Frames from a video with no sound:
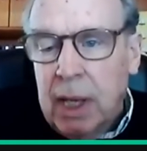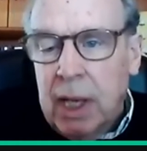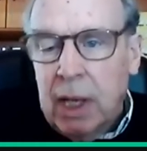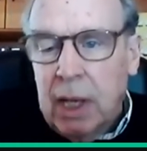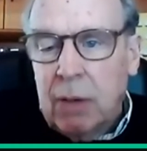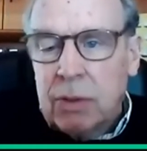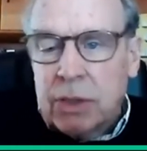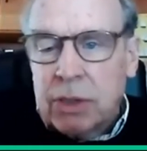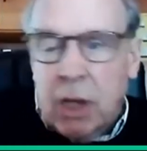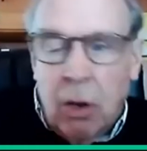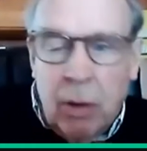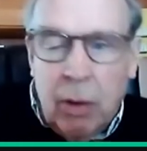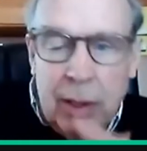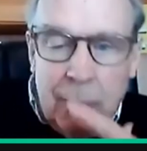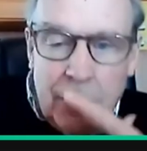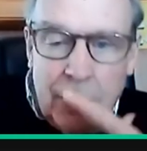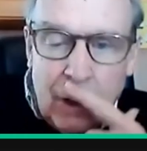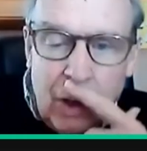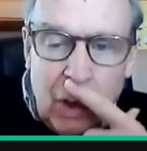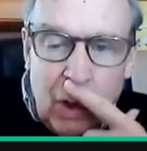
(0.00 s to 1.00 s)
He was going
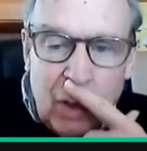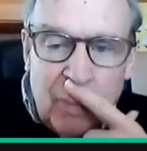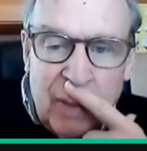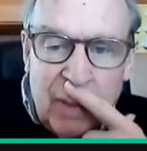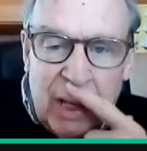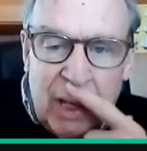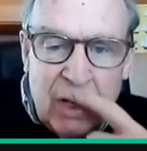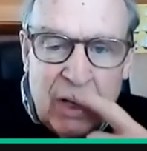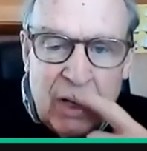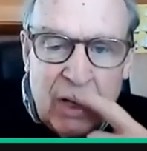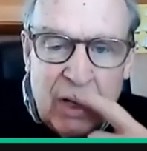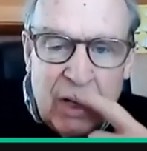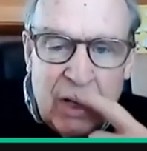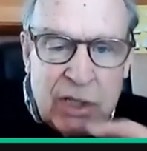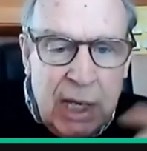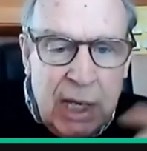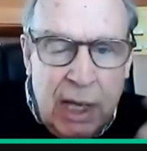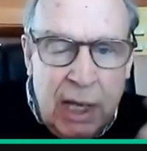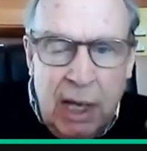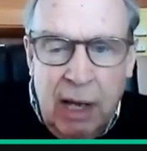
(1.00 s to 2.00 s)
broke because
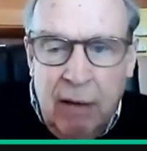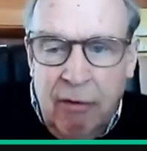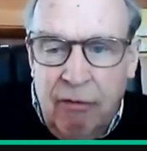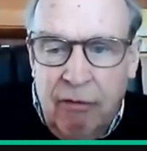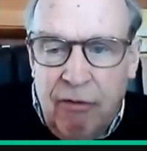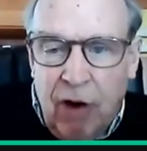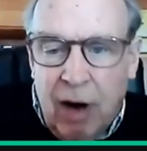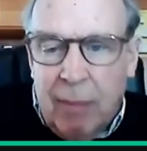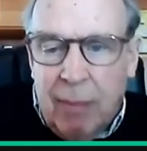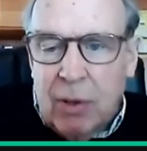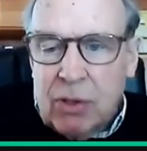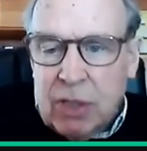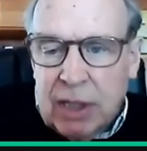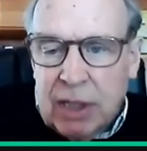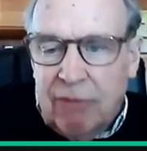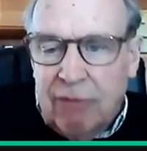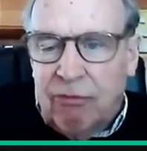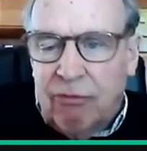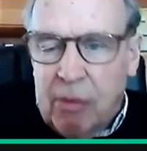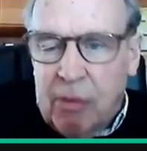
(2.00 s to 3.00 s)
farmers
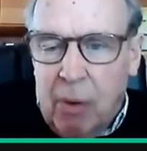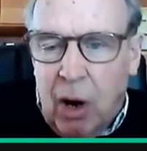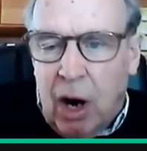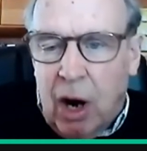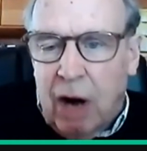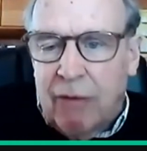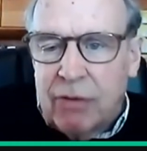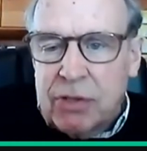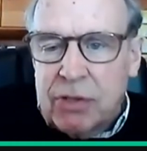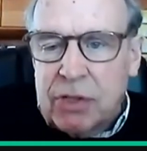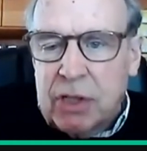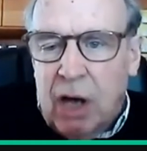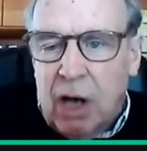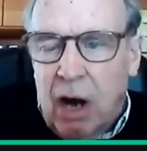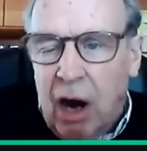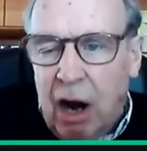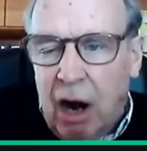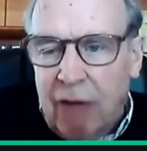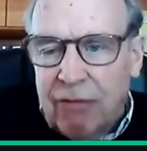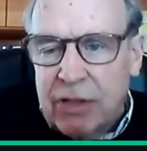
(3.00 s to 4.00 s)
lived from harvest to
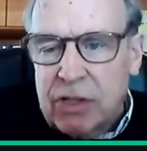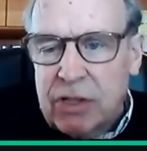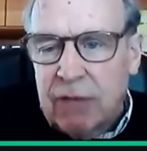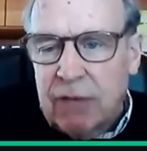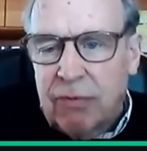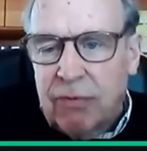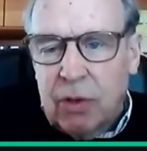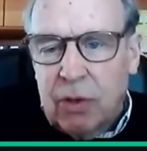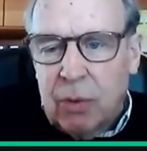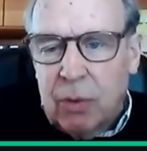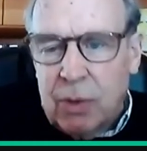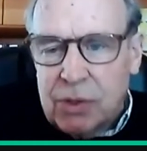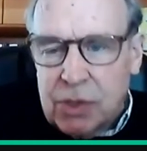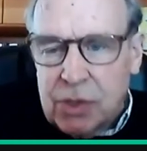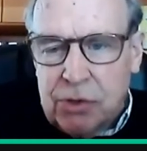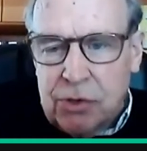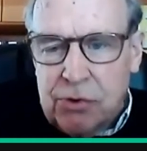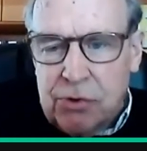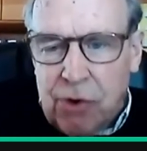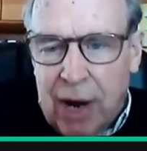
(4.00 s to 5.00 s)
harvest. If there was a
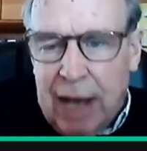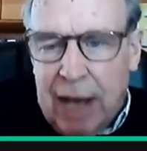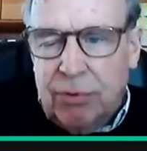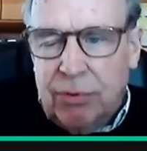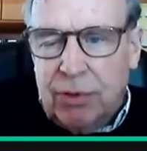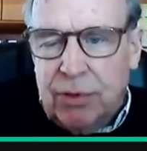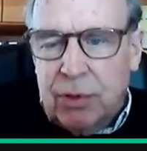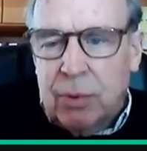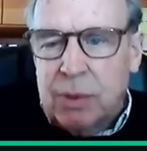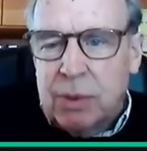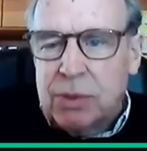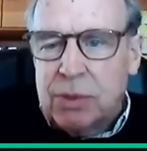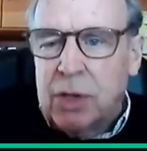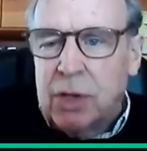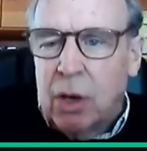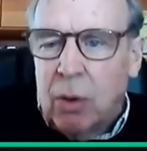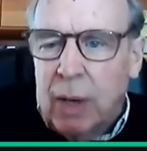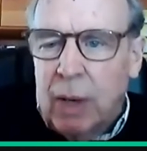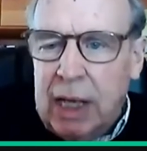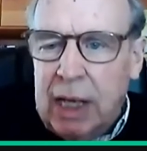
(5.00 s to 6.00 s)
drought, there was
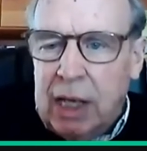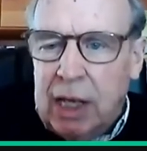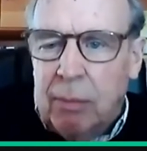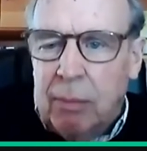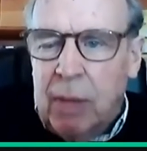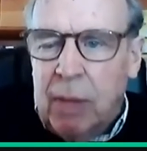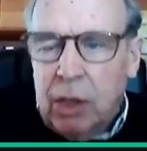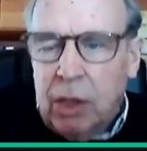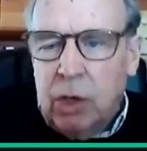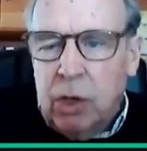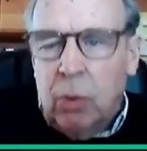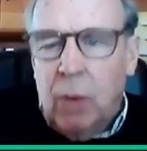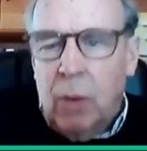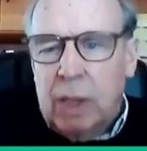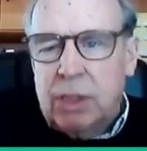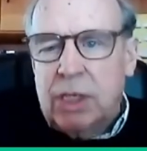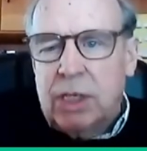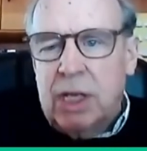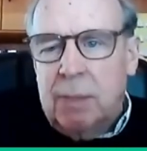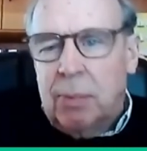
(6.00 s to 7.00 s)
no income. He went
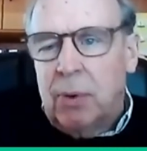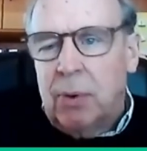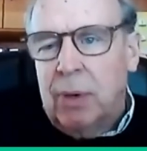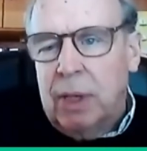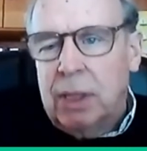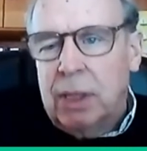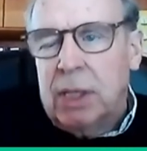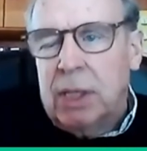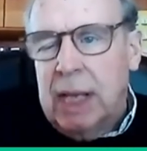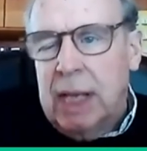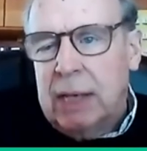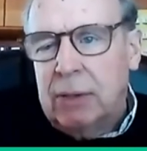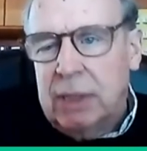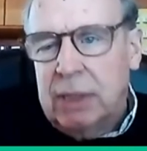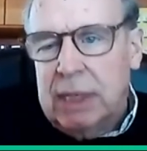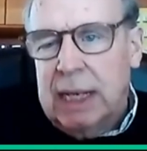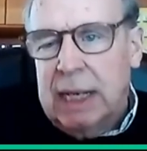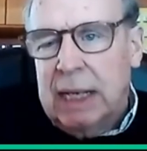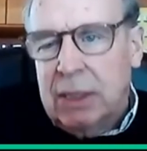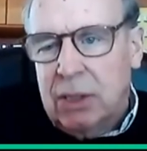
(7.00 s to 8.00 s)
deeper into
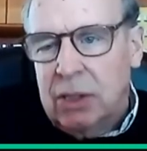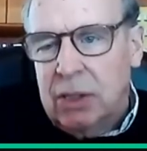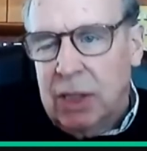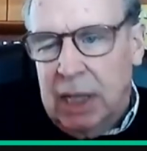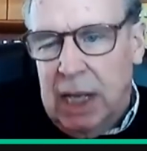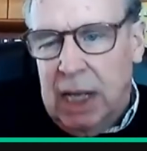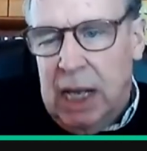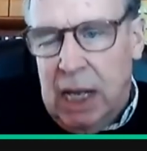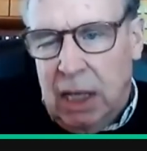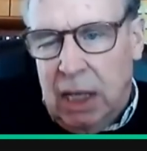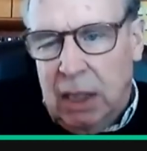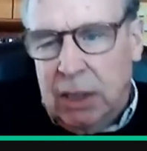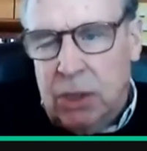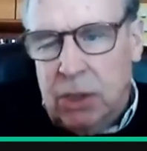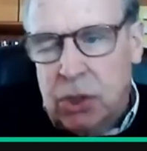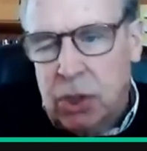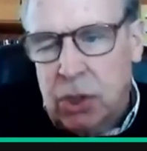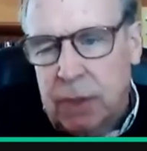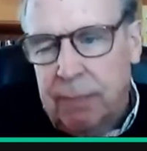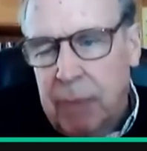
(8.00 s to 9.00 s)
debt to the
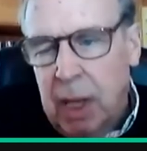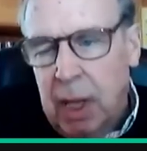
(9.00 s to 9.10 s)
English.